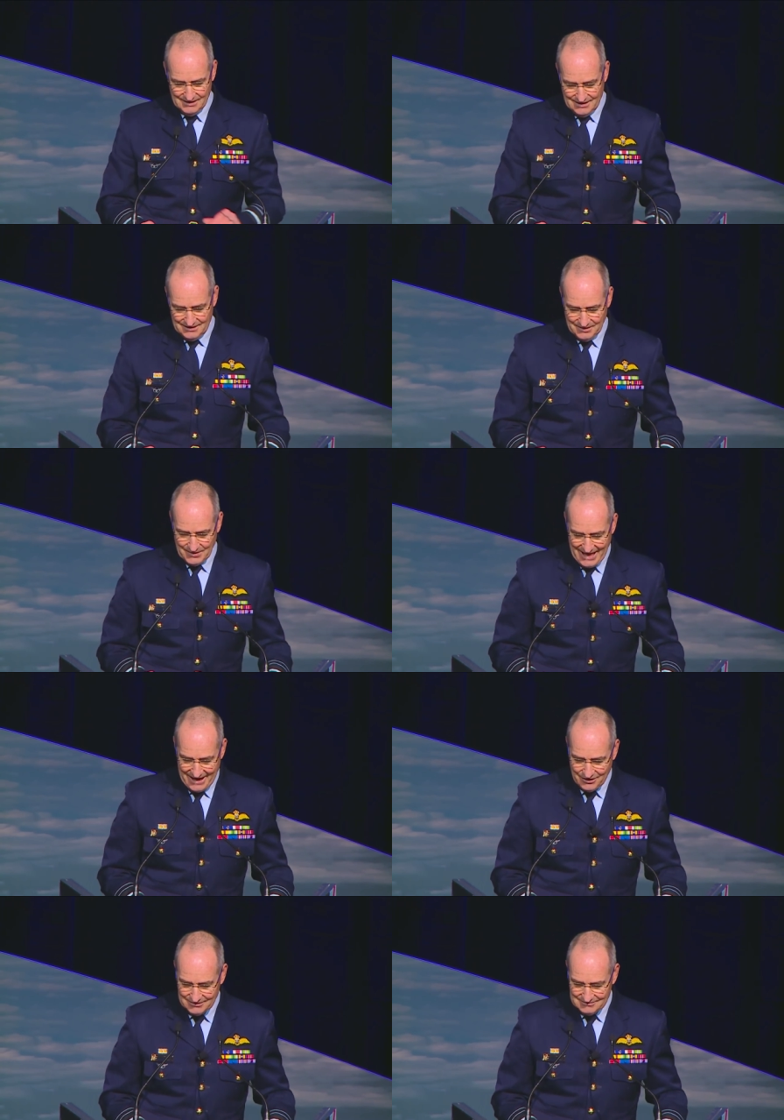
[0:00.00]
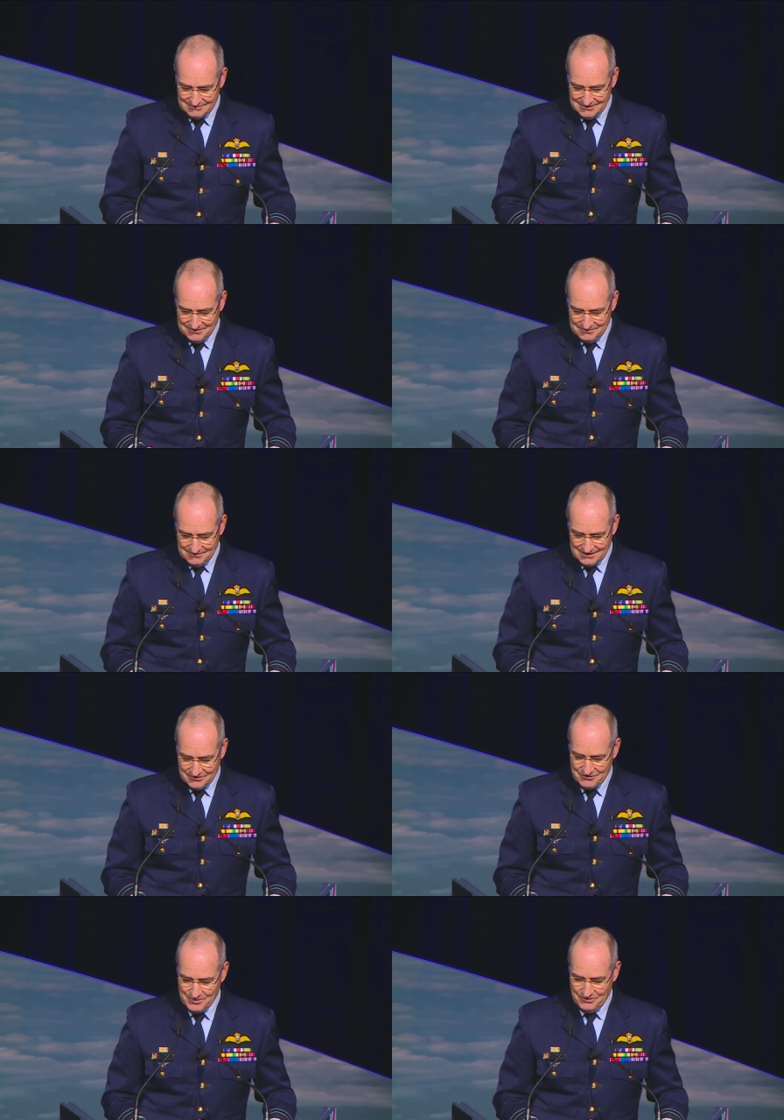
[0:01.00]
Now, we cannot
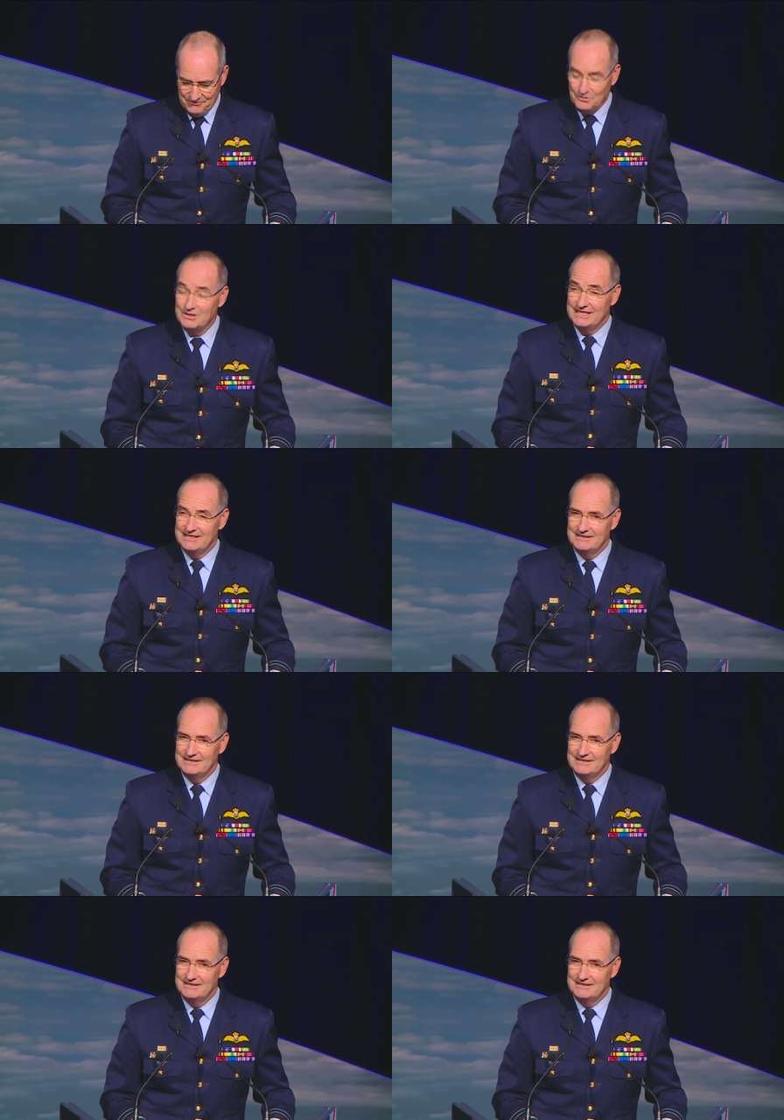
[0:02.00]
contribute fully